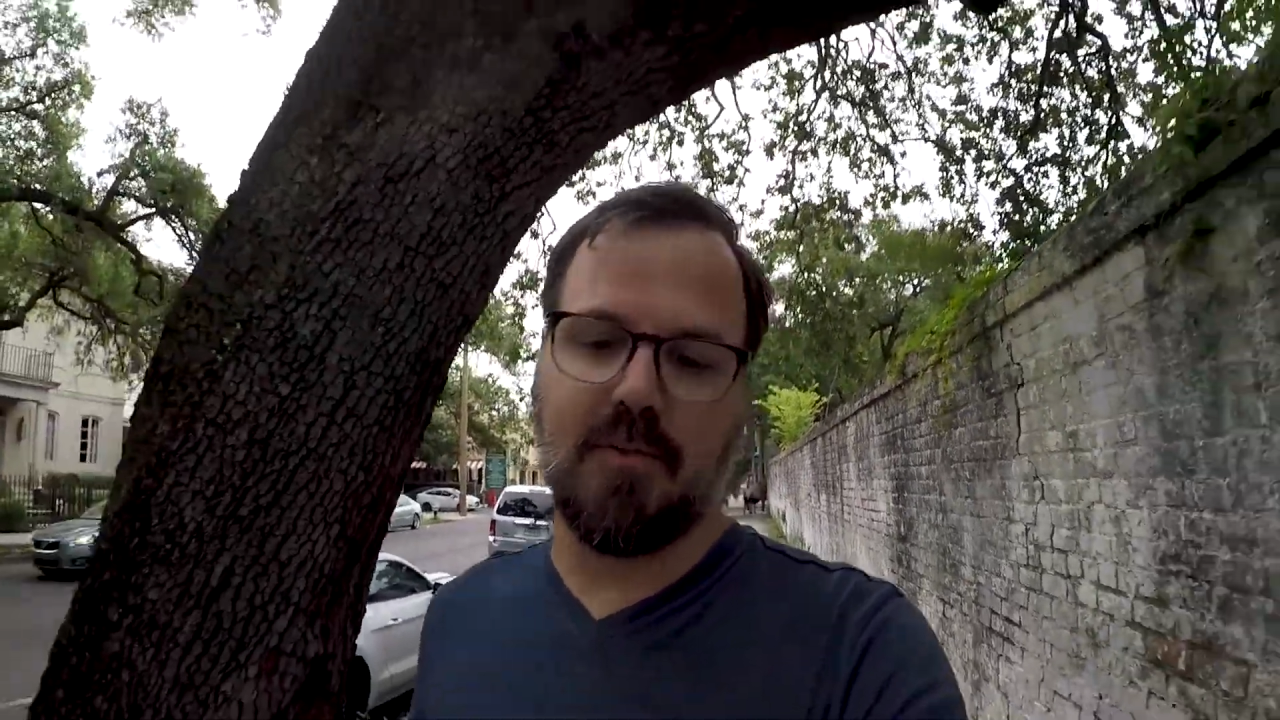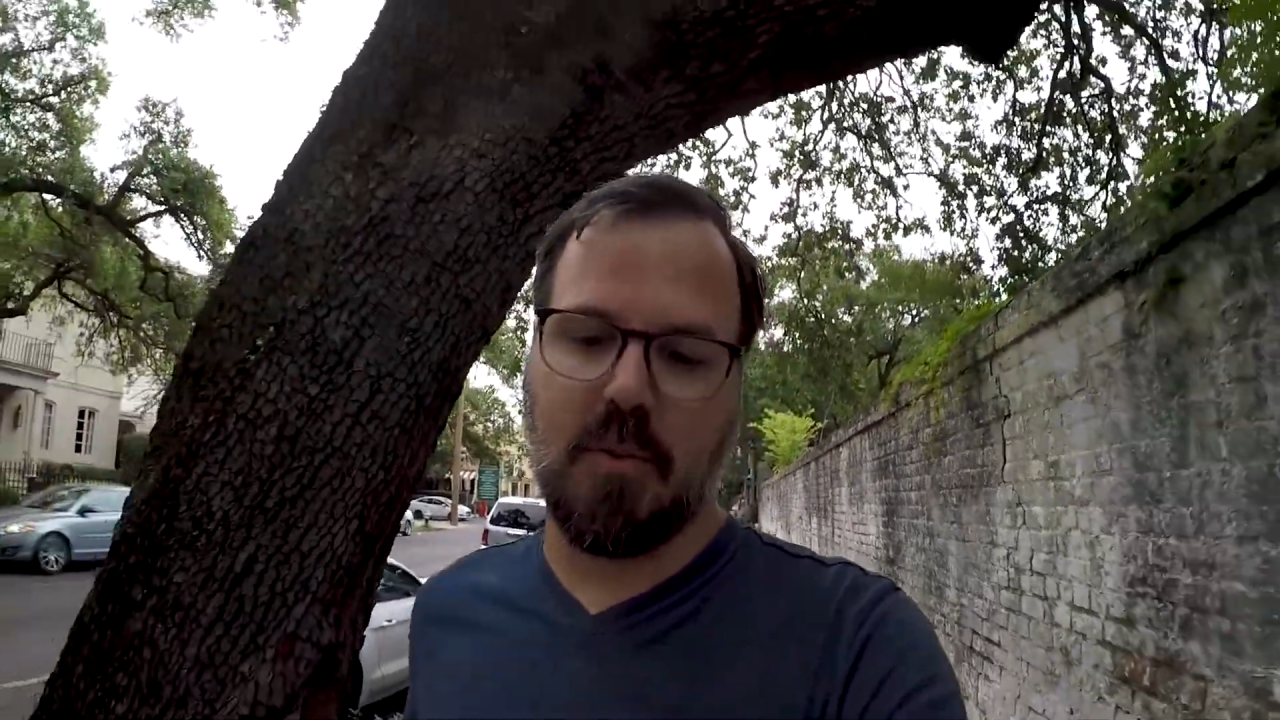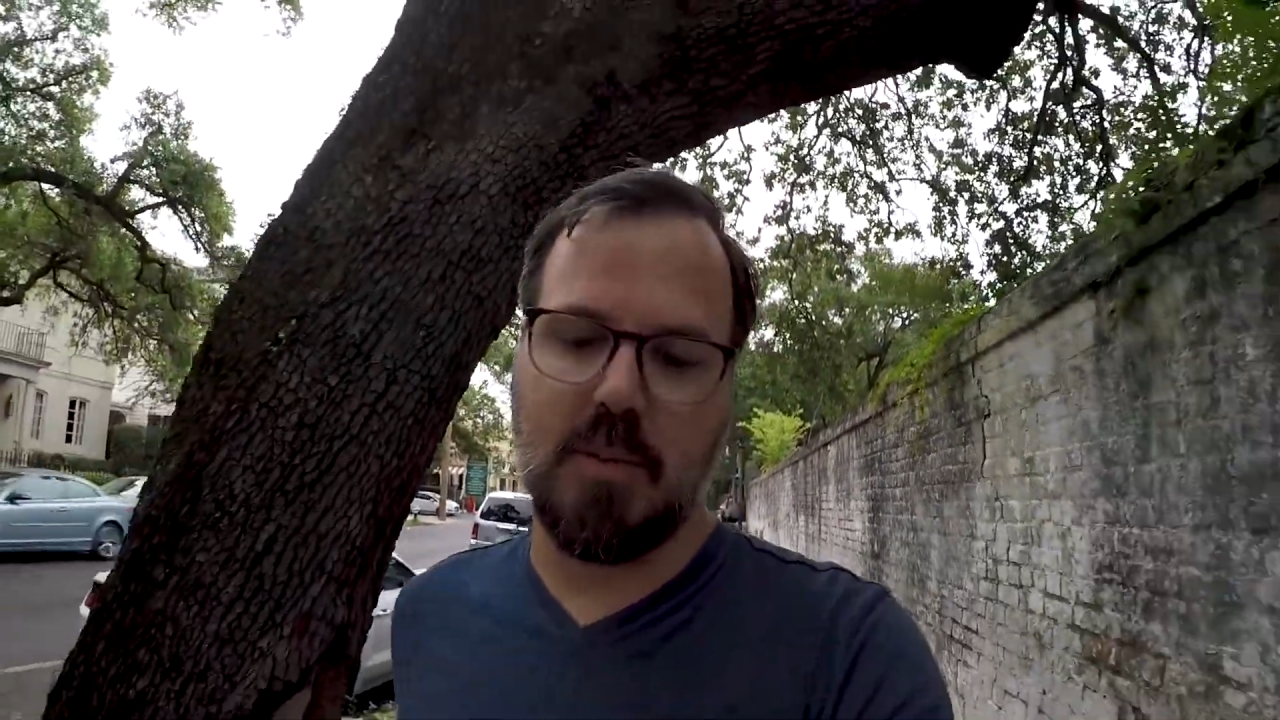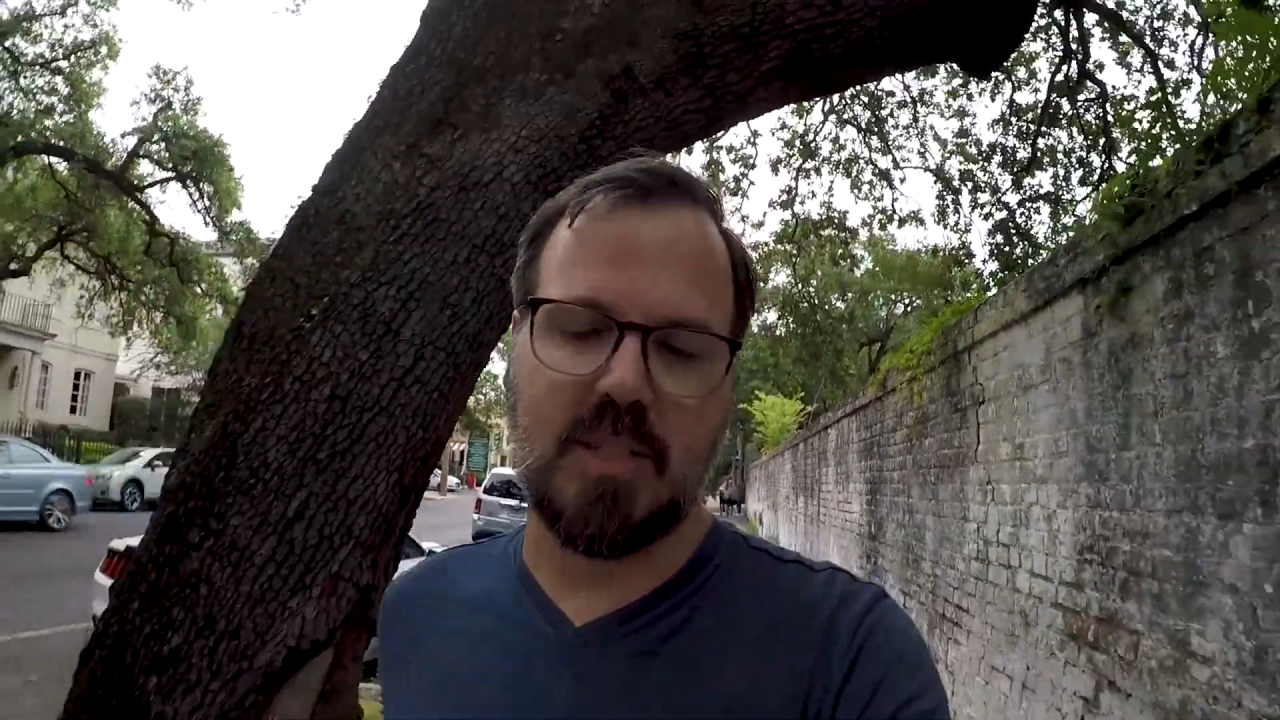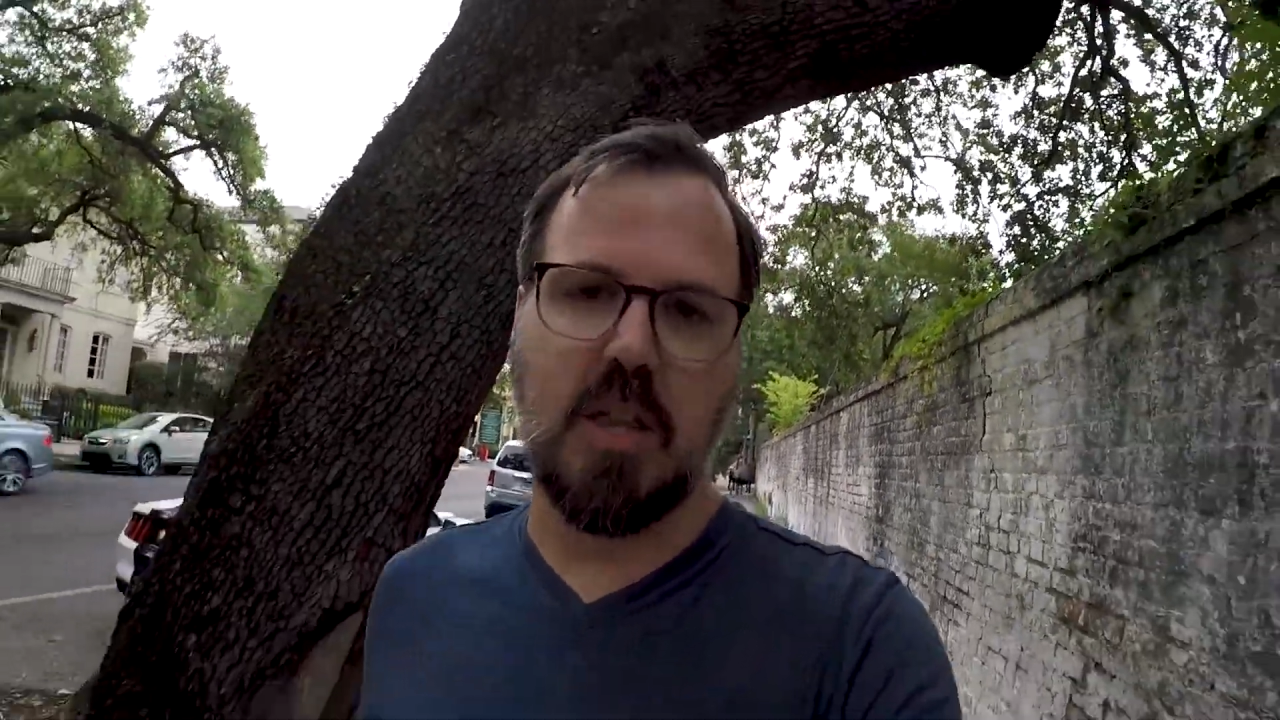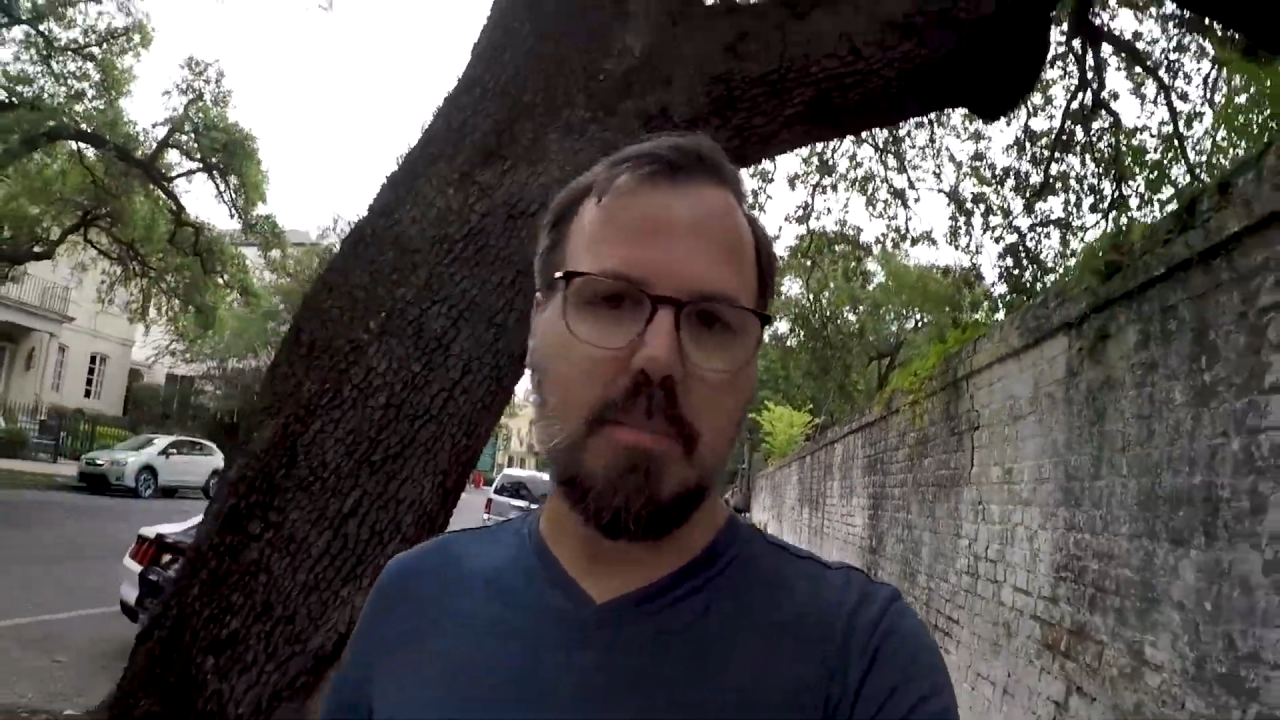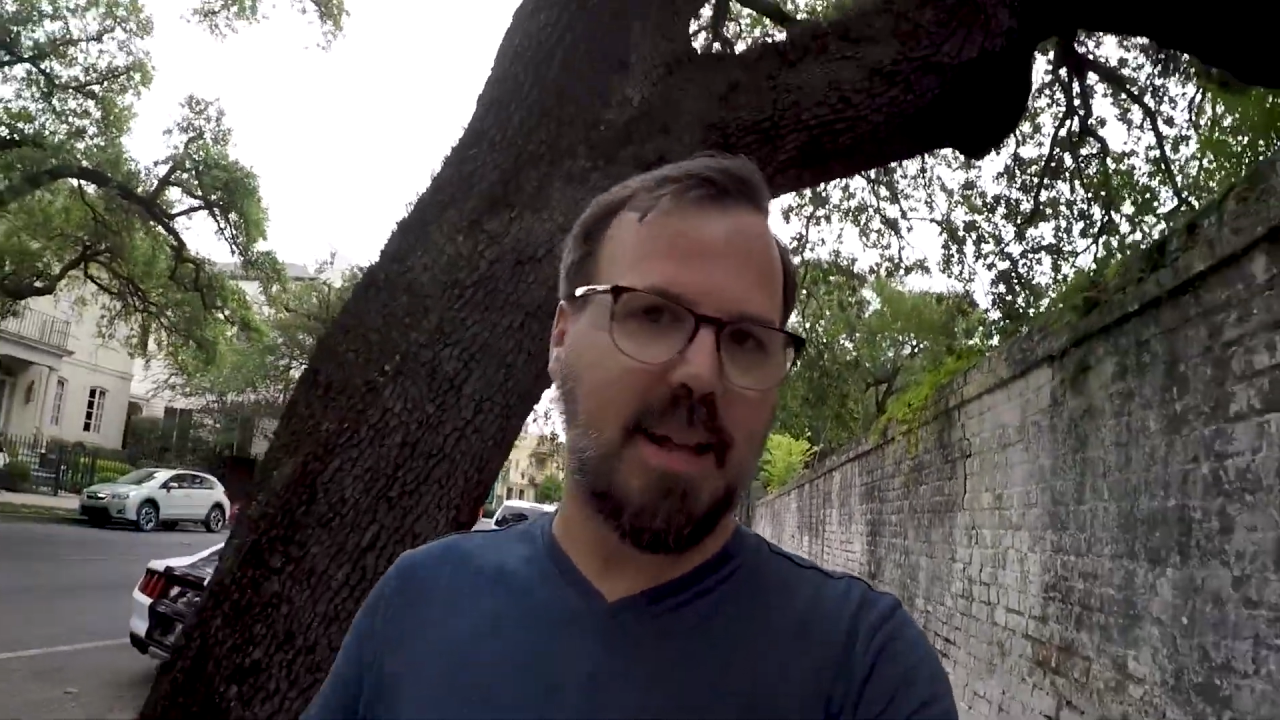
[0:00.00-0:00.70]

from the southern